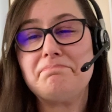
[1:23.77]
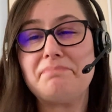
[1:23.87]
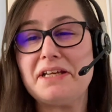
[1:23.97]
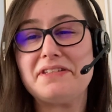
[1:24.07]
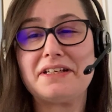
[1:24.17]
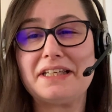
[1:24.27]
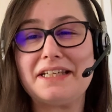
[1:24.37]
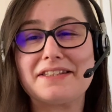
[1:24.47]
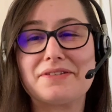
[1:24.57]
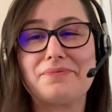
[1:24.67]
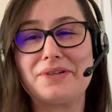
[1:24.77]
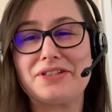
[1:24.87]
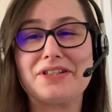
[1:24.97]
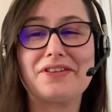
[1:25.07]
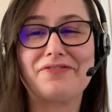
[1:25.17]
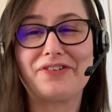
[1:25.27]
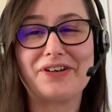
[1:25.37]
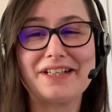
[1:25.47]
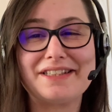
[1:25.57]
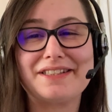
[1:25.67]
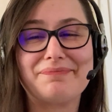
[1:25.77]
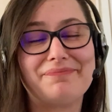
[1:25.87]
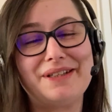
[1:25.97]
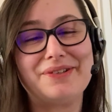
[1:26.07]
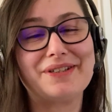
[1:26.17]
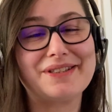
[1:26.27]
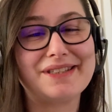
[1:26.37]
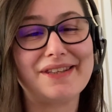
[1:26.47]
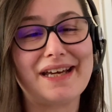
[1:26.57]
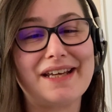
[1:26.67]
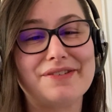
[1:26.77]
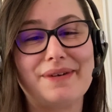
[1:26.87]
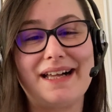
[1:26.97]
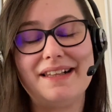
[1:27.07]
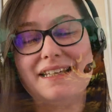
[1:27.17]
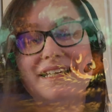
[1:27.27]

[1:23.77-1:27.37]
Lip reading: Basically, it's a witch in the forest, but you can see that as well.